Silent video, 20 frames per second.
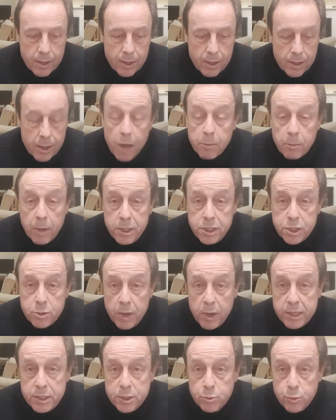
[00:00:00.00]
I'm going to
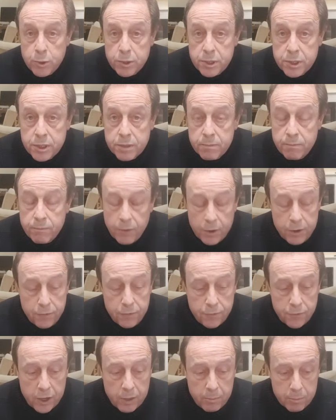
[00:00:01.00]
end with some very
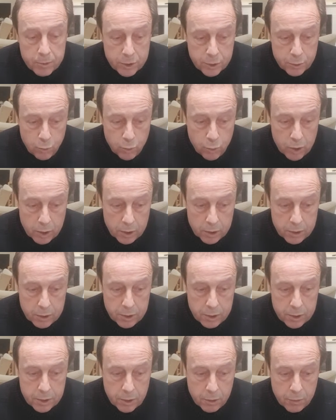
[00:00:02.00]
famous
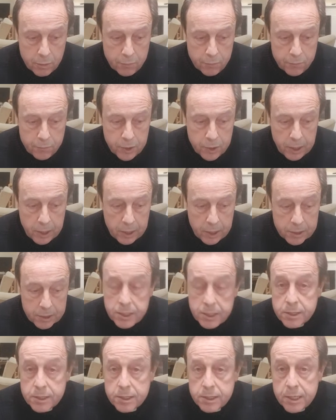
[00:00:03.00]
words of the
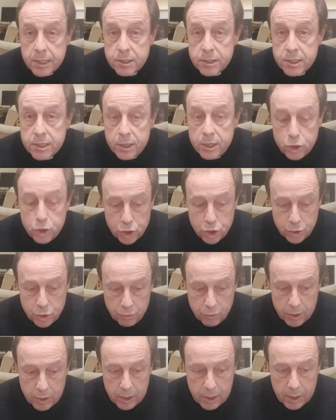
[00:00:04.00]
16th
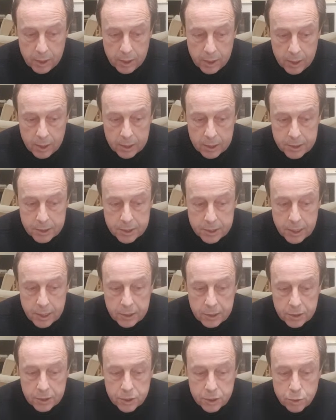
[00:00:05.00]
century
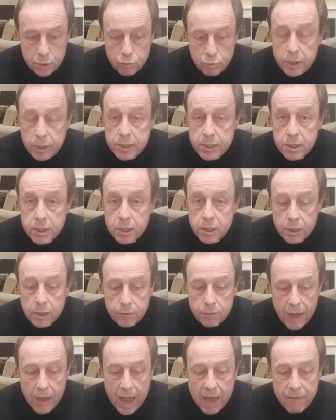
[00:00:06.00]
Saint Teresa of
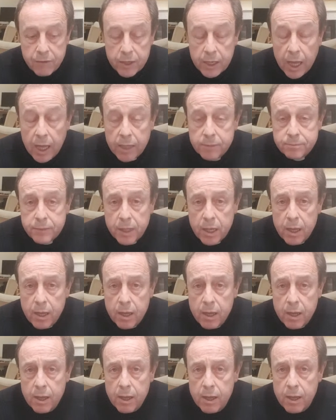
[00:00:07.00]
Avila.
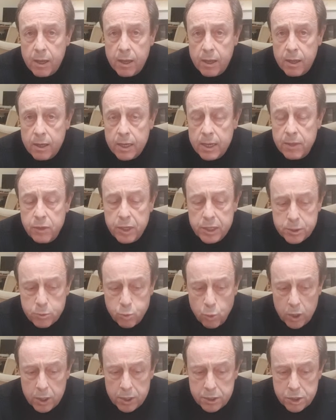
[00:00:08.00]
In these
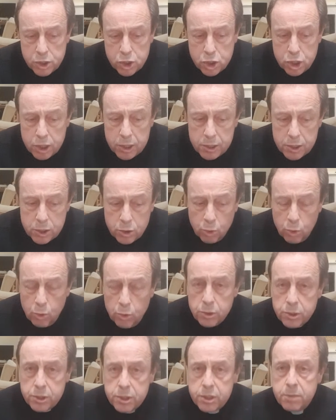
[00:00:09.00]
words, she
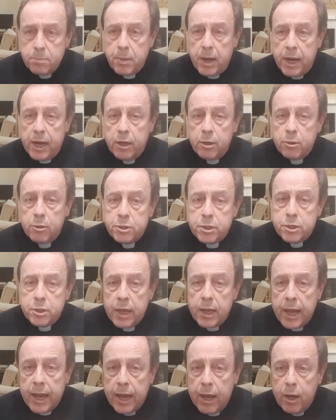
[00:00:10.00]
talks about
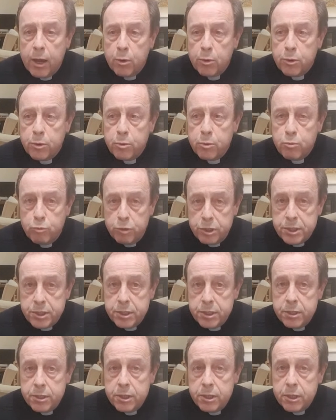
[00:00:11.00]
how the
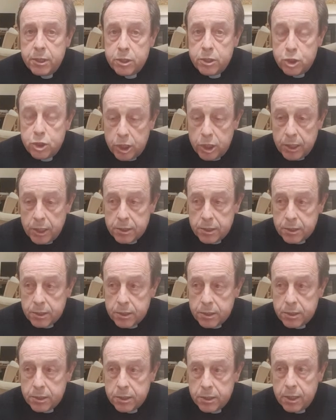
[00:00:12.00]
risen
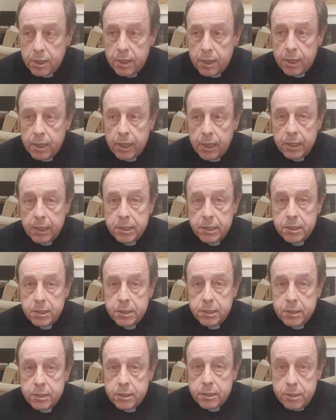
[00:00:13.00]
Jesus
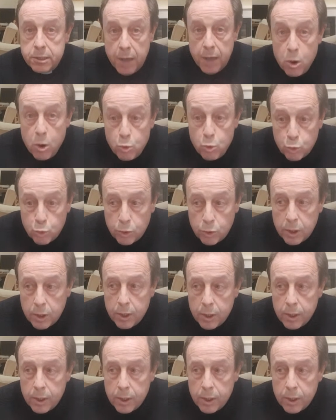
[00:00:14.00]
is known,